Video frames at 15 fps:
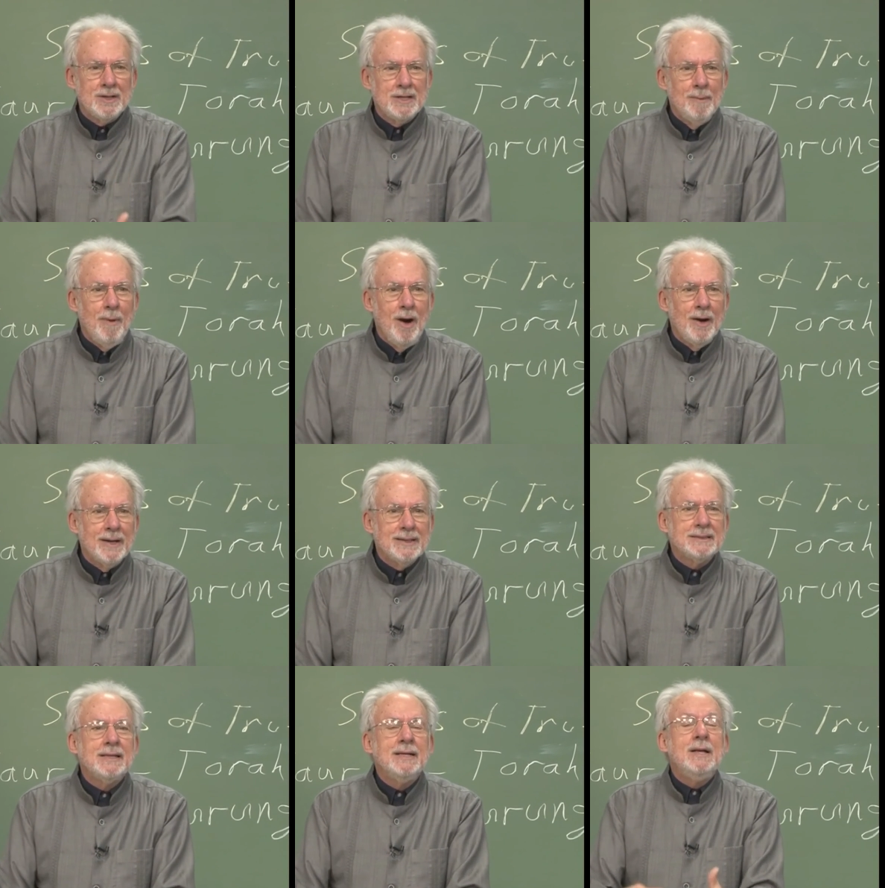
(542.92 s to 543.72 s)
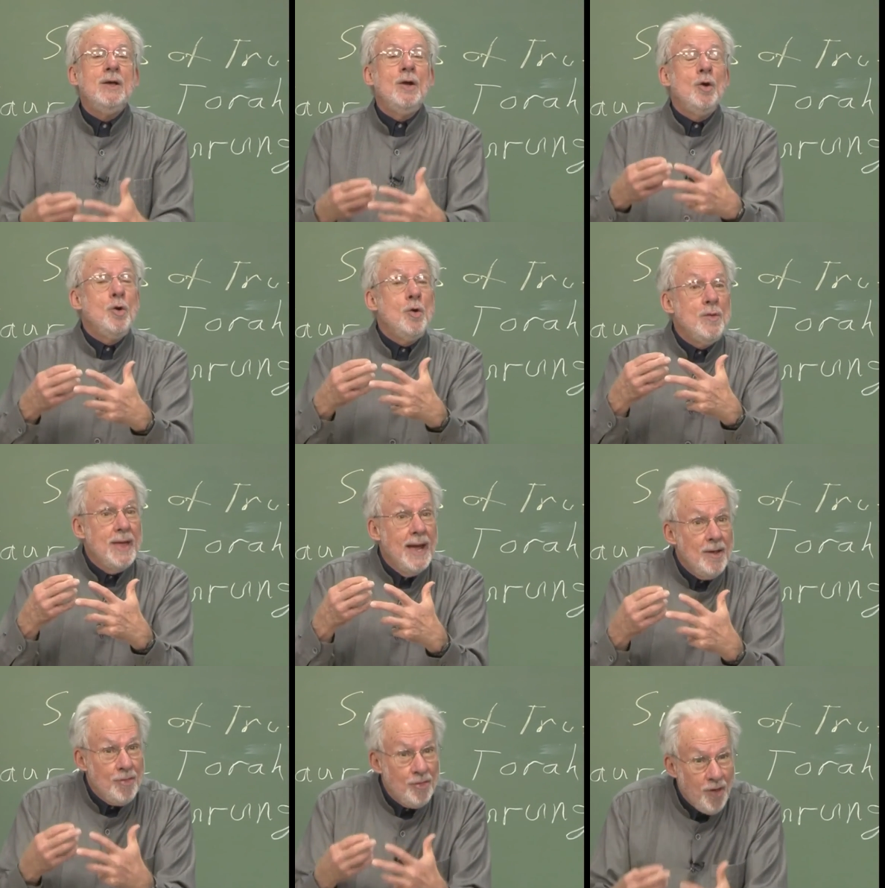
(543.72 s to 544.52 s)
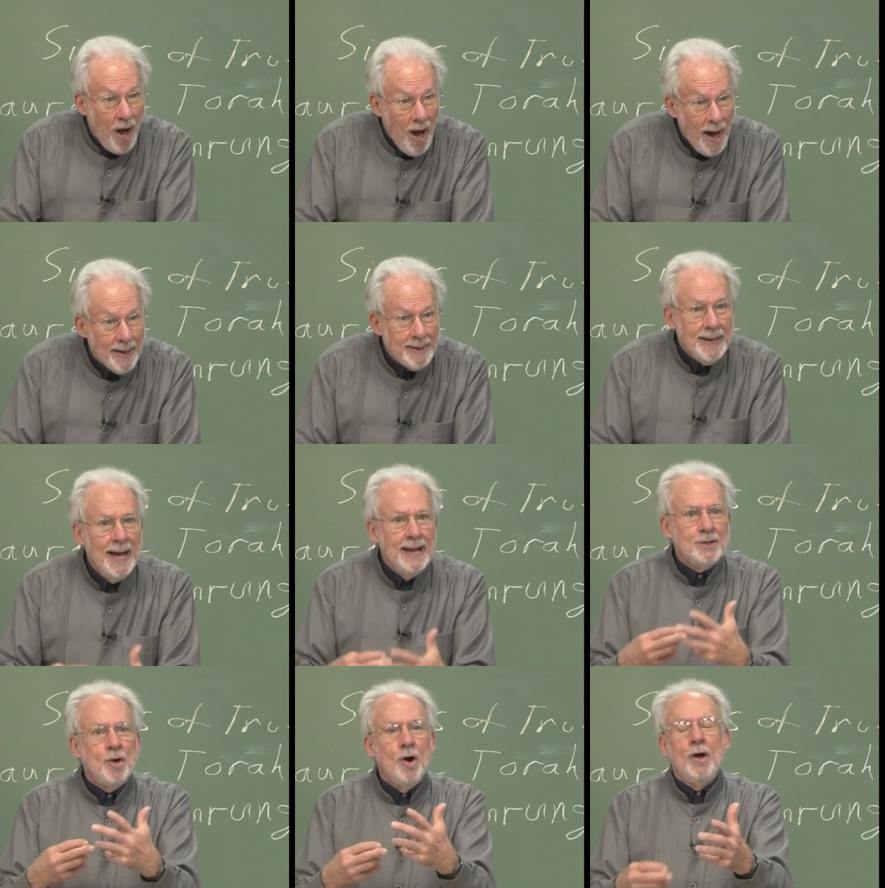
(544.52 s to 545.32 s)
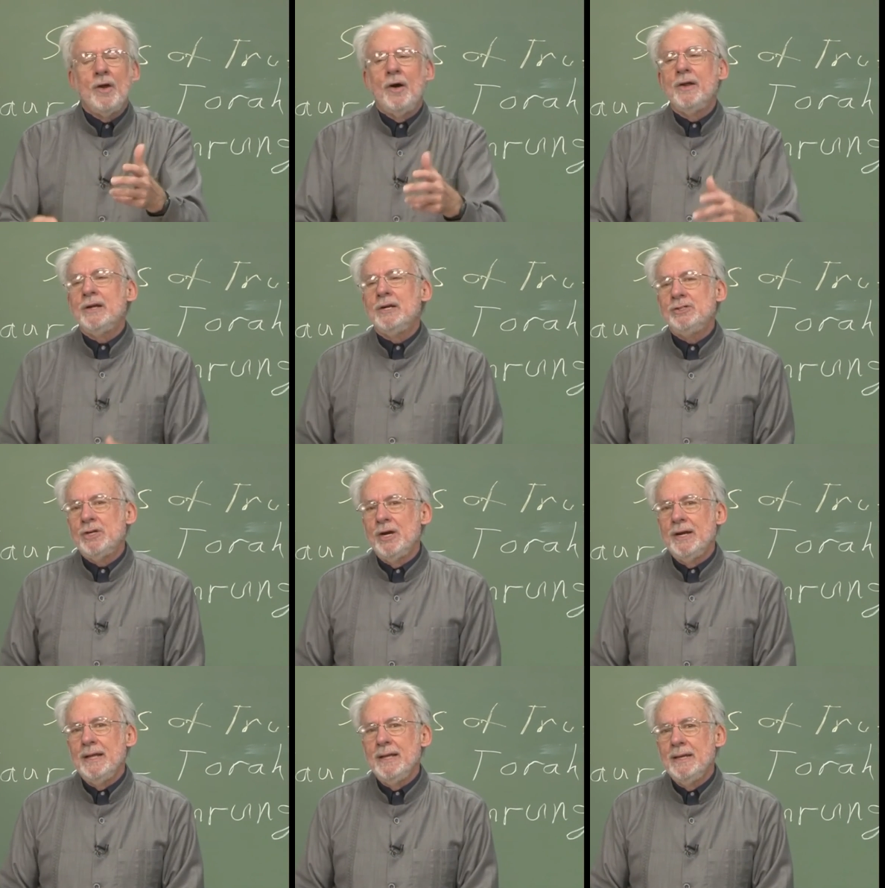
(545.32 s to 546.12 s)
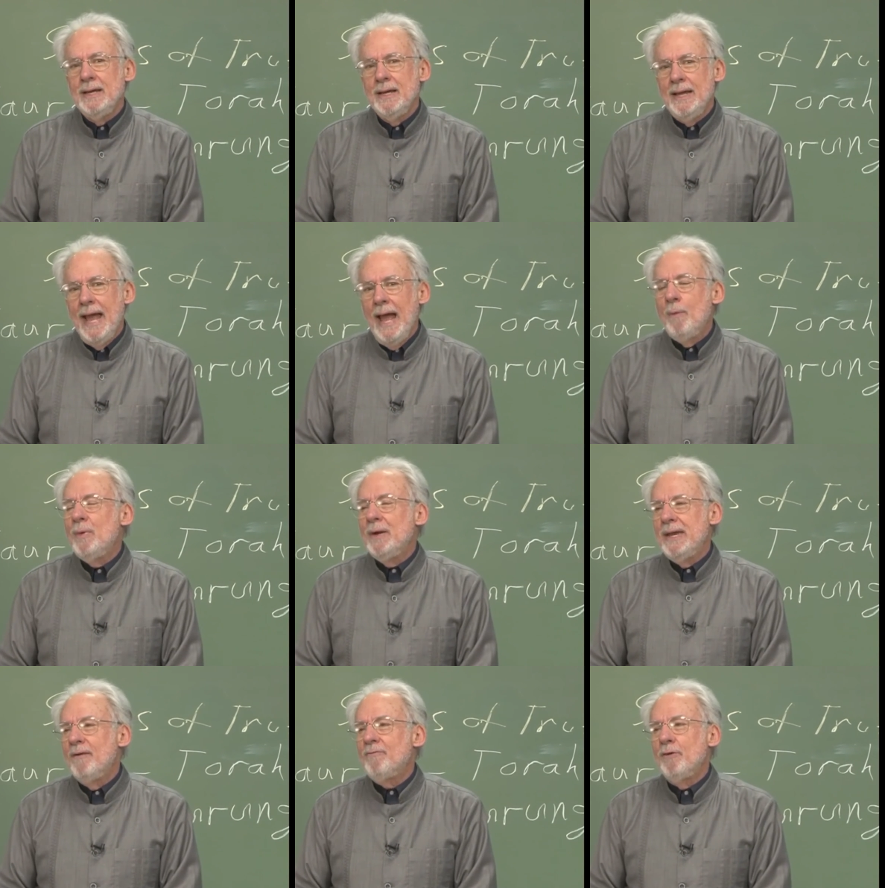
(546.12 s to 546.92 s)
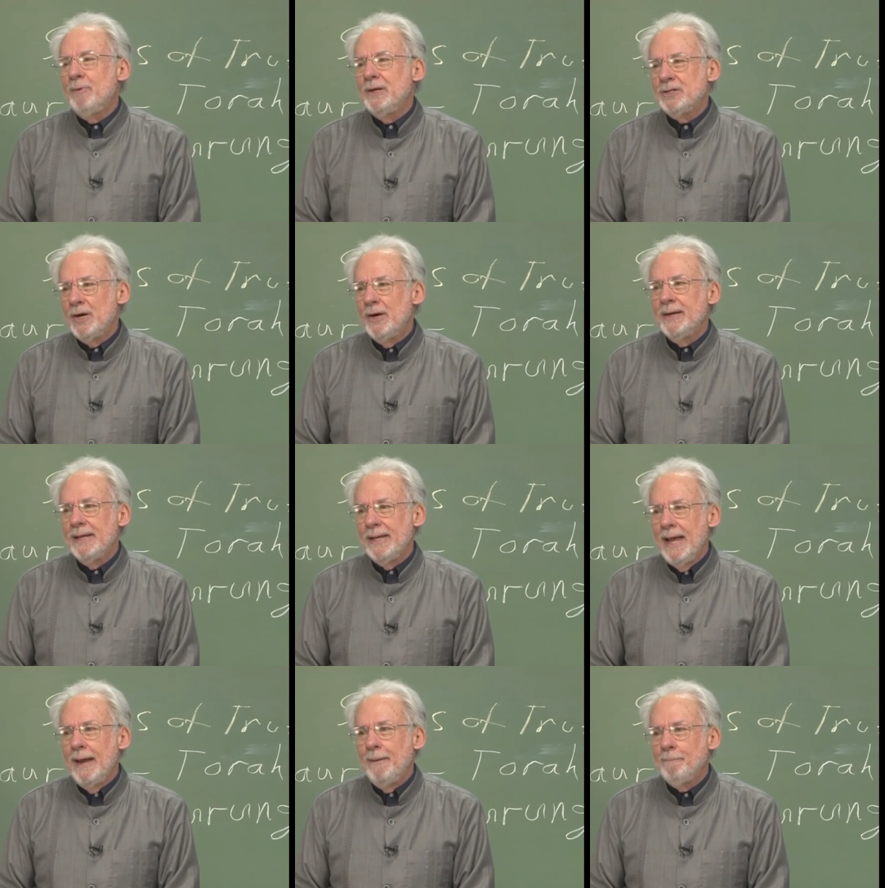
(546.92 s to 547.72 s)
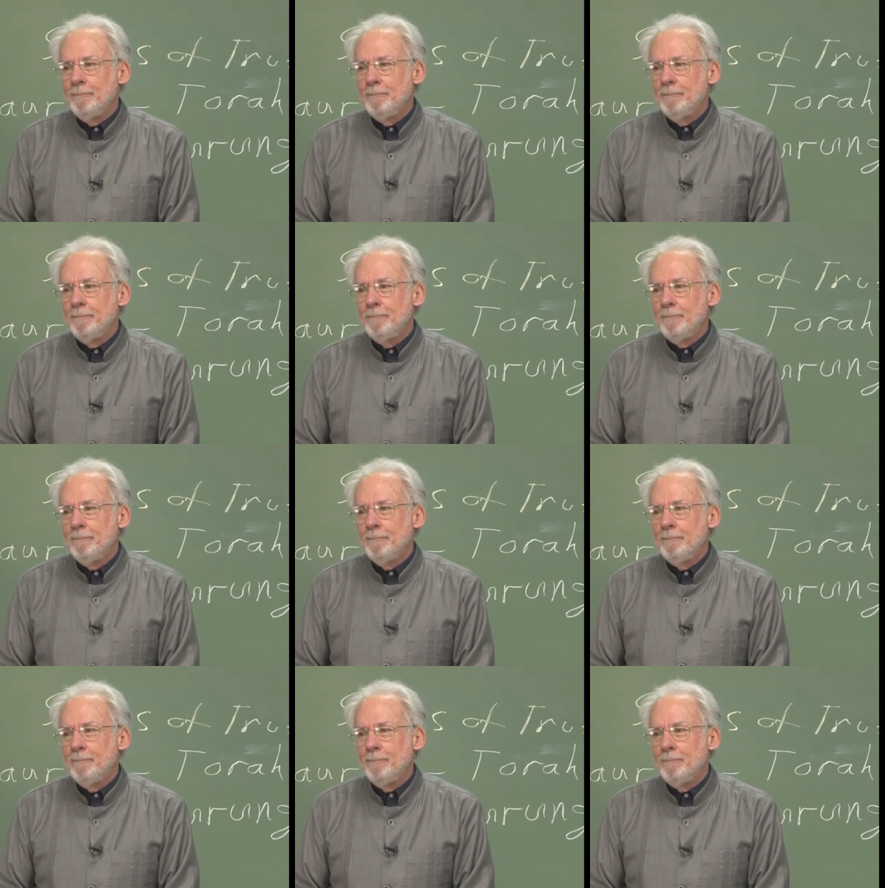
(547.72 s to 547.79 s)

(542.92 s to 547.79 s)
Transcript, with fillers: among us, who they thought had gone on a journey and would never return again.